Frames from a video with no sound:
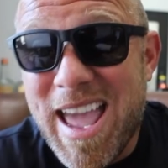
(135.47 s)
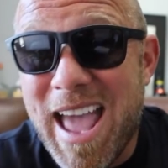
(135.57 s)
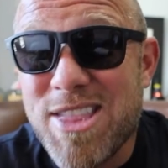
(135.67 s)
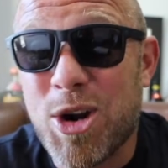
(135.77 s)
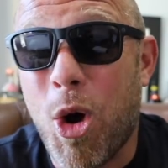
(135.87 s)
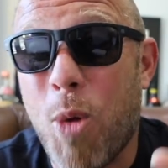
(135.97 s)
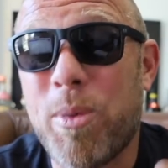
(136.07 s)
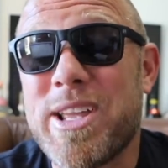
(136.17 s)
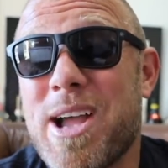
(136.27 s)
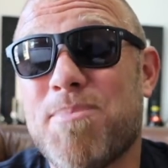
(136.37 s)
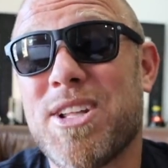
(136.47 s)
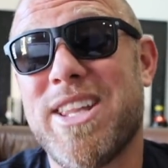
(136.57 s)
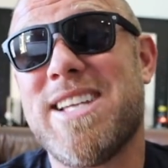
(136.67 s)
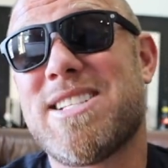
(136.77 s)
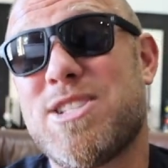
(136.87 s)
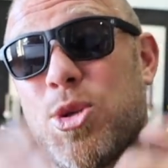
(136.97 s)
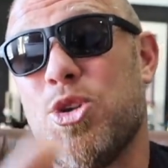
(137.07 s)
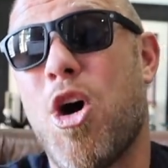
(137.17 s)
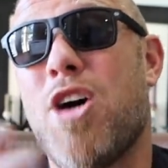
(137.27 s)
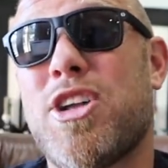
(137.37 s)
and they're opening up the list so
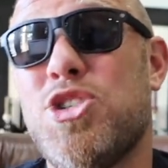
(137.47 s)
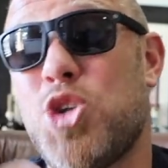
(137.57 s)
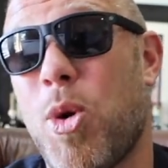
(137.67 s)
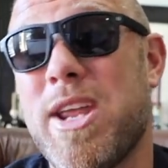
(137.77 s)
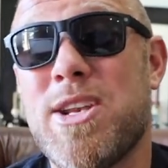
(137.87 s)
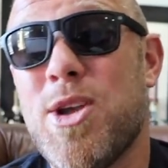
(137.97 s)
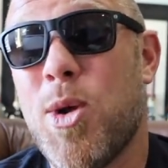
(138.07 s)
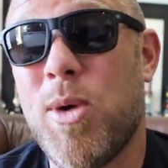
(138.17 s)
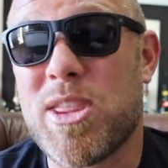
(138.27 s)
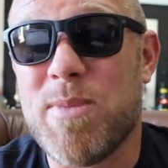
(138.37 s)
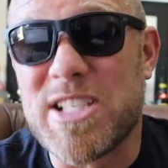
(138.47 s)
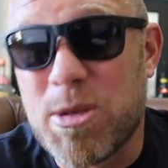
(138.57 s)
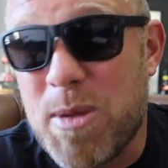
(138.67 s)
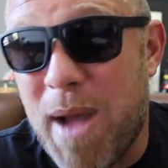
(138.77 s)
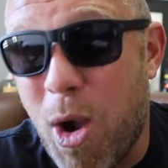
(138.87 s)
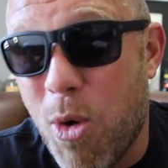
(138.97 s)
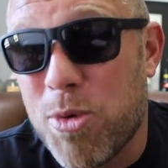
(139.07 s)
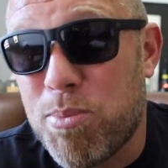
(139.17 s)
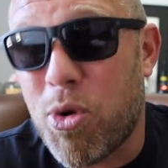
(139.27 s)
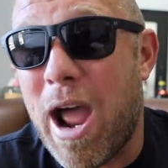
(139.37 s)
y'all can join with me. It's gonna be my
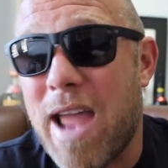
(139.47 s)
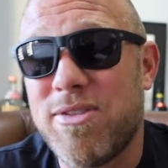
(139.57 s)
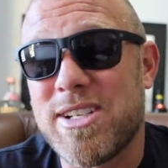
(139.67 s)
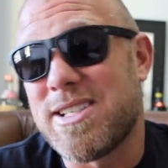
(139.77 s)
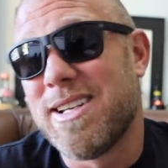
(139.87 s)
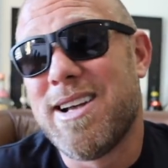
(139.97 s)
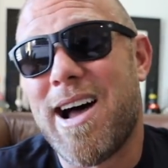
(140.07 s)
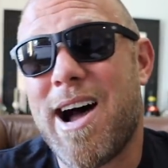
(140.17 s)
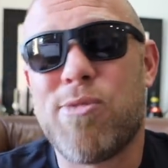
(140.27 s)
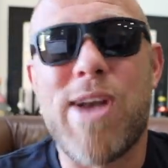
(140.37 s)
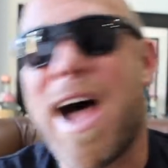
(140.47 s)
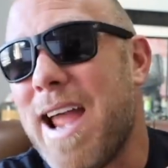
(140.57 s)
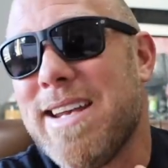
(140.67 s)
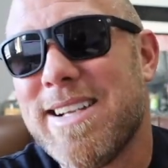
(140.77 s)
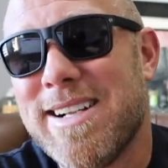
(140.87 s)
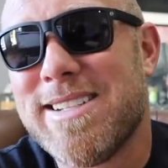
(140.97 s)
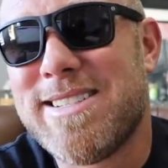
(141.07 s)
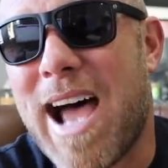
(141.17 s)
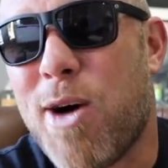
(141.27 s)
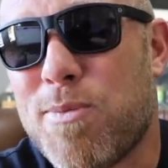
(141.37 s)
own private ride
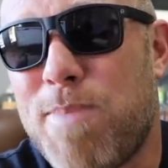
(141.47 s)
down